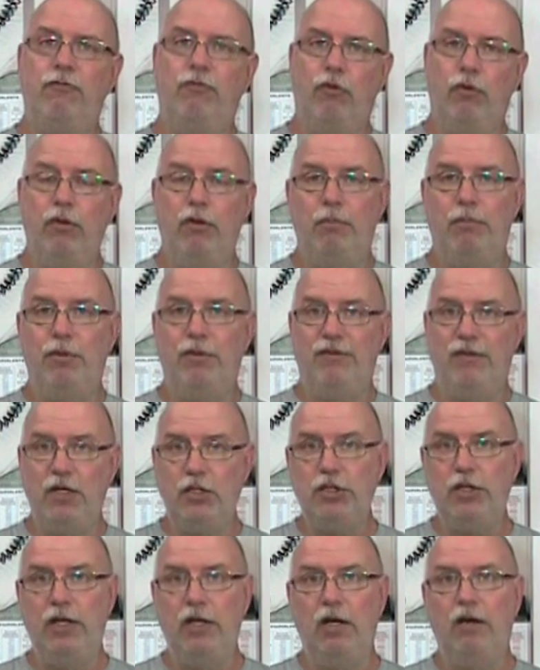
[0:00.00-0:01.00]
for the
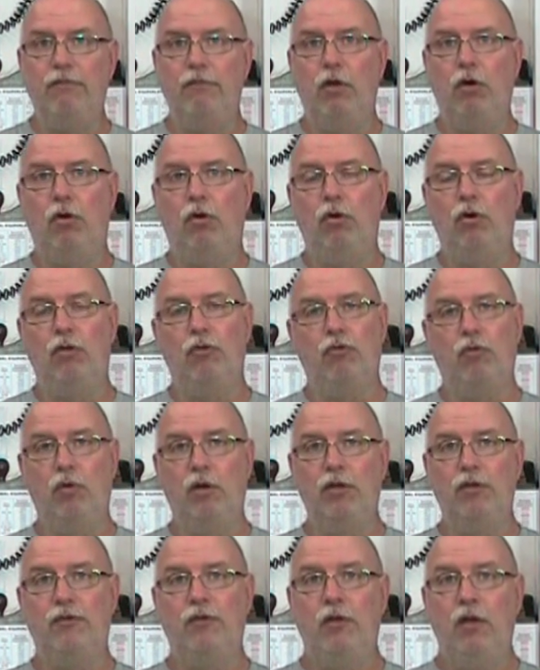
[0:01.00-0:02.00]
positioning of the holes
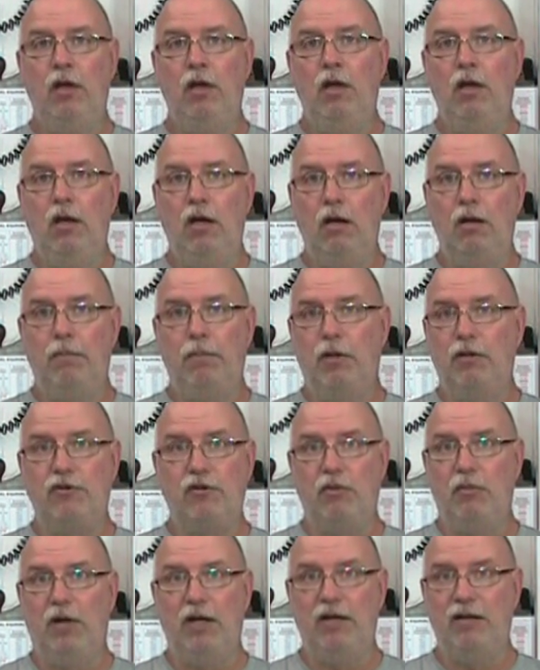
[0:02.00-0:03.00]
was
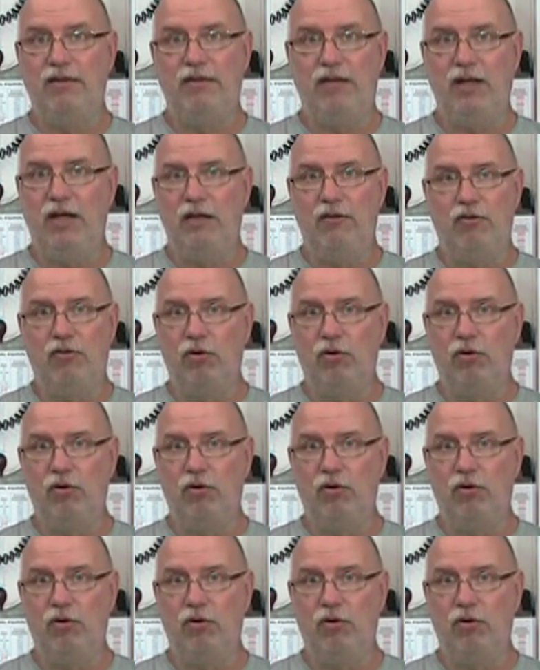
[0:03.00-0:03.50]
plus or minus 10.